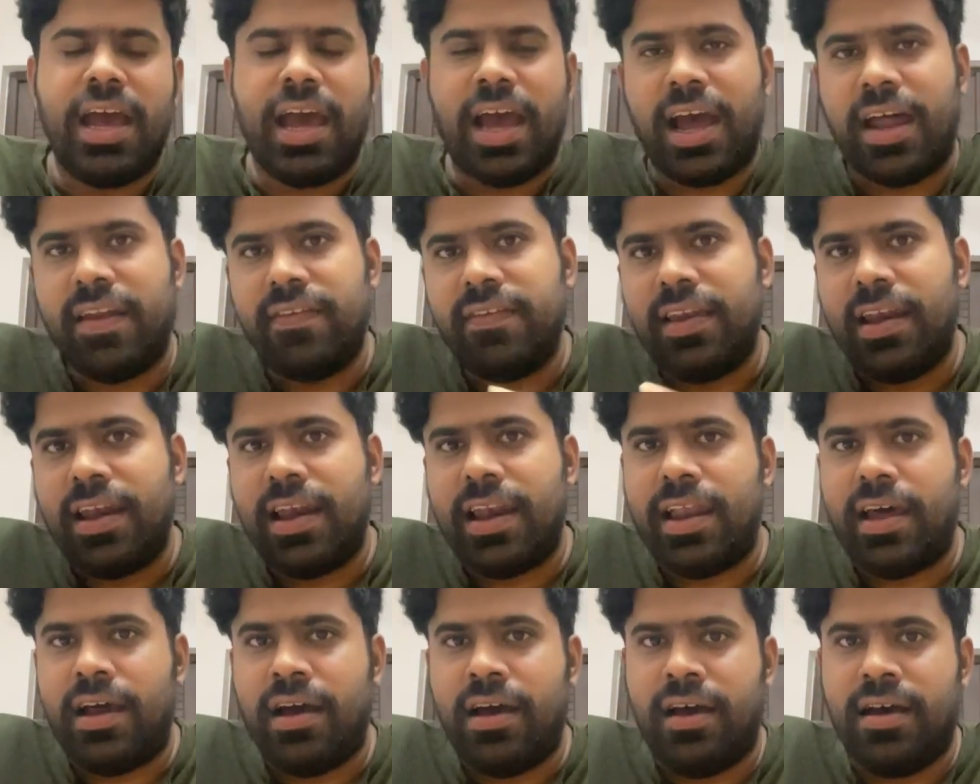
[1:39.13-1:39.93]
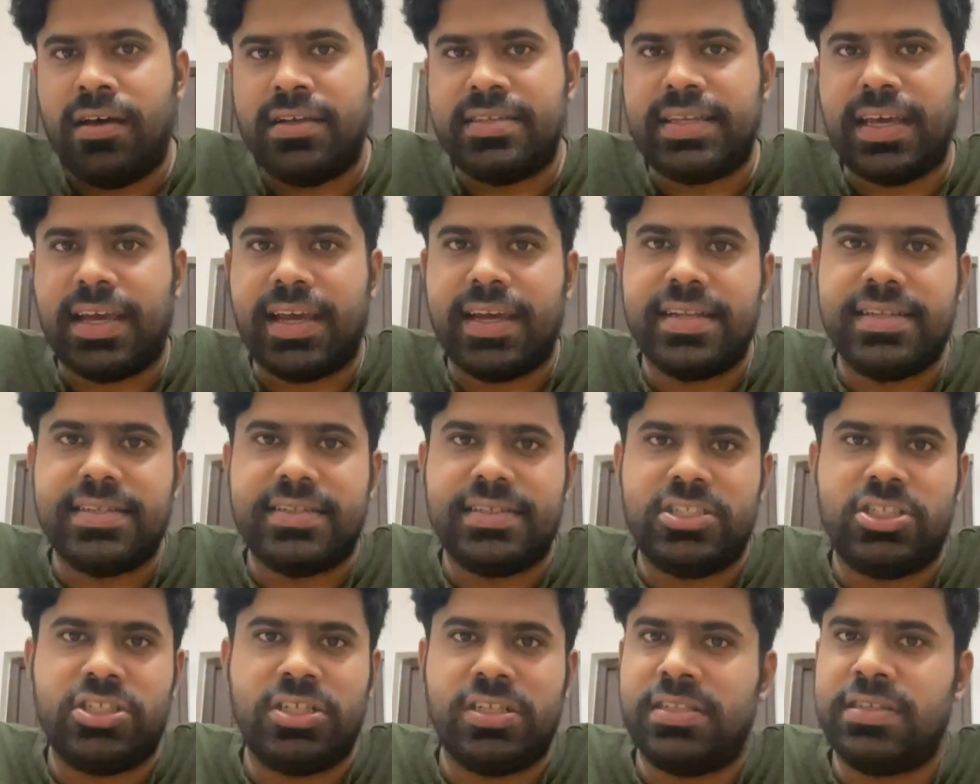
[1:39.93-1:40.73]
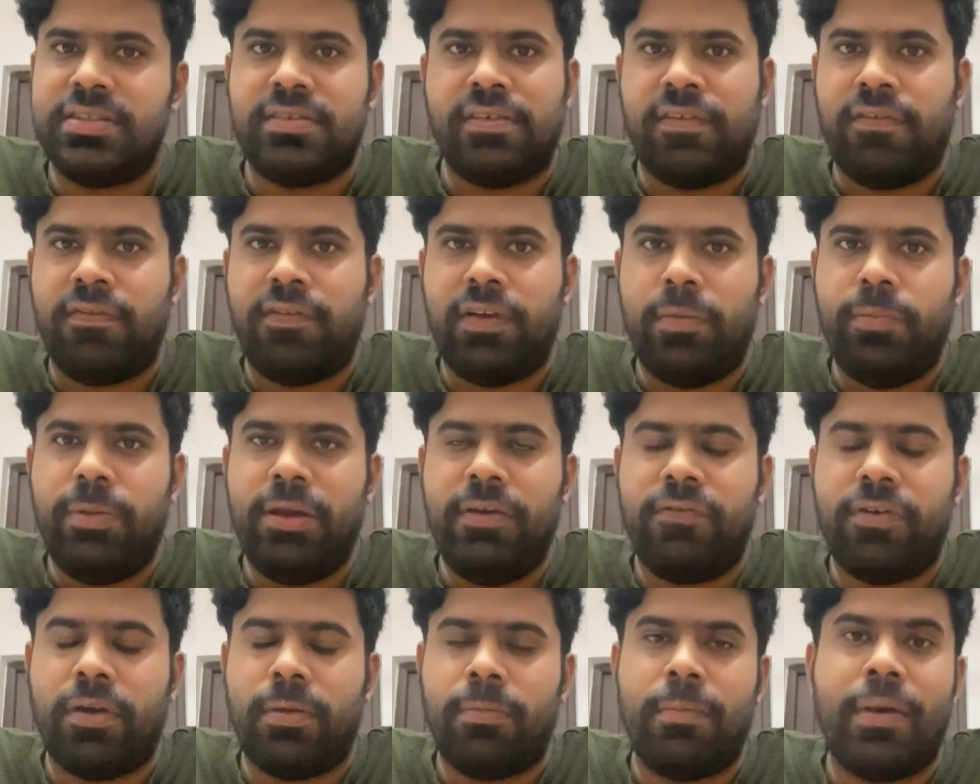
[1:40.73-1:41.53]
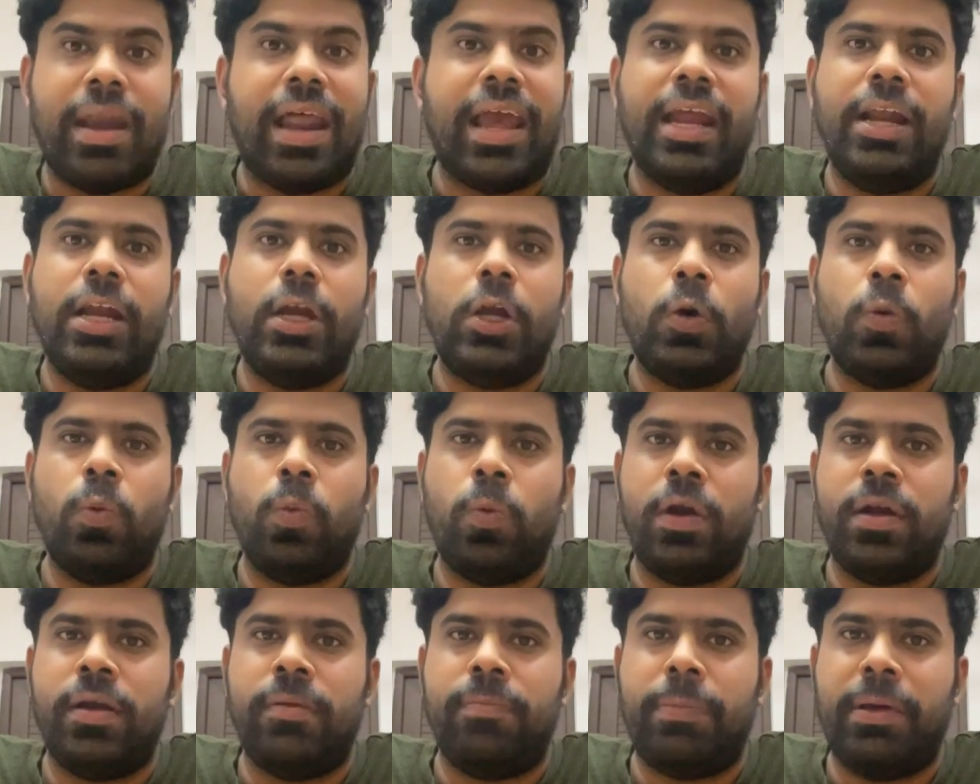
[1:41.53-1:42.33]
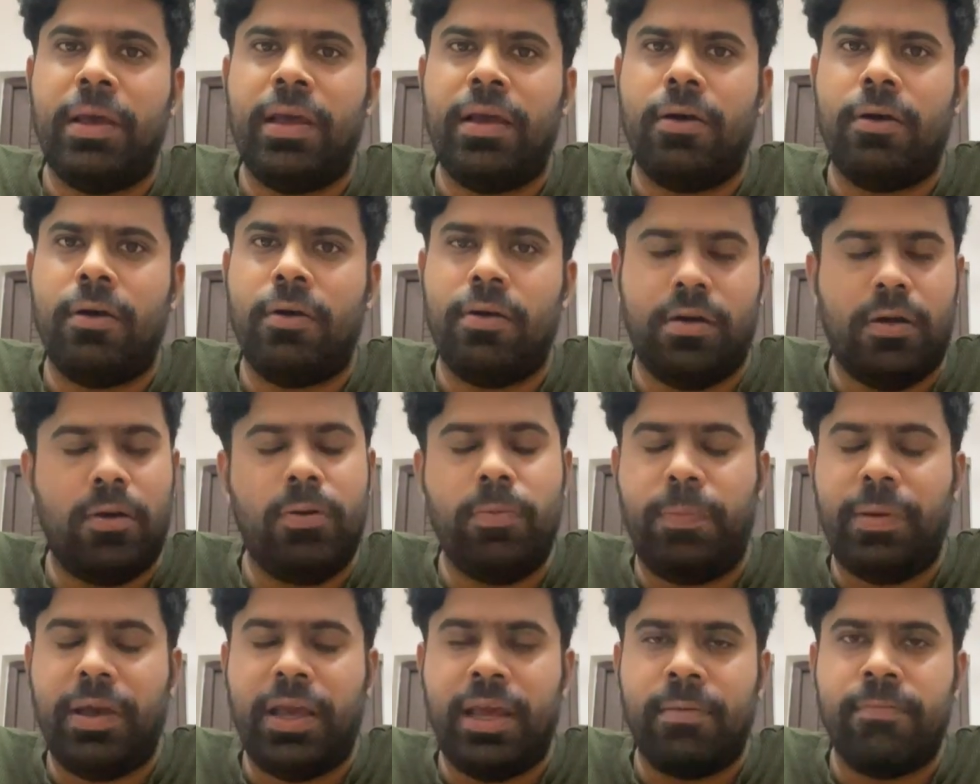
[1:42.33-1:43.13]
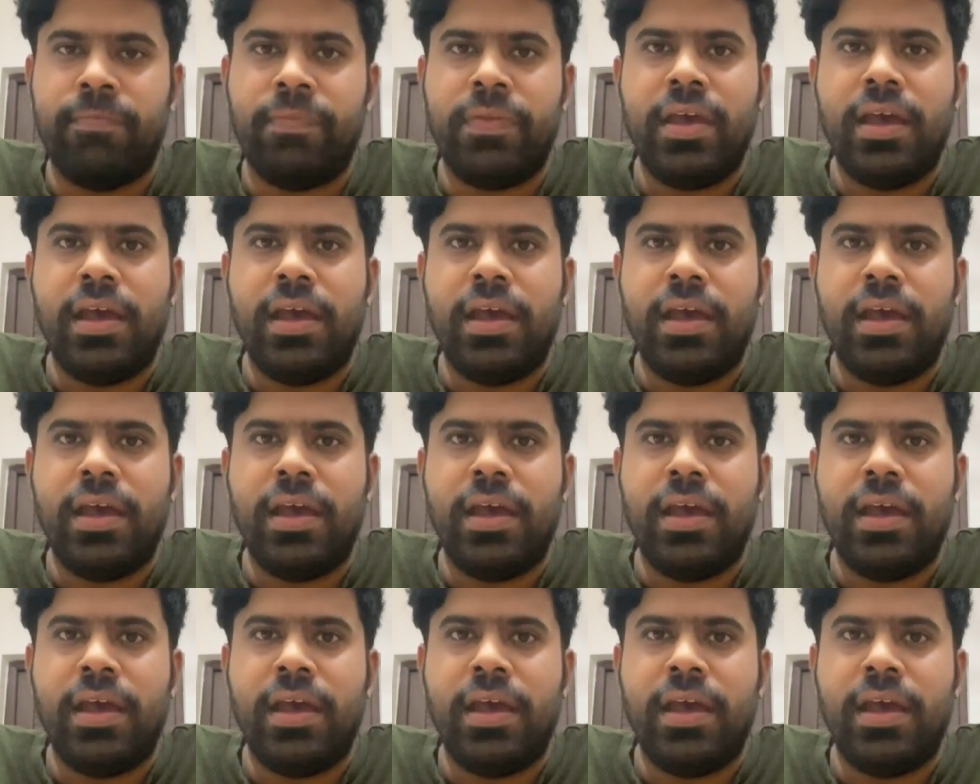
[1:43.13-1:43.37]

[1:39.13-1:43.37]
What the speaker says: And then second session will be from 9 to 1 p.m.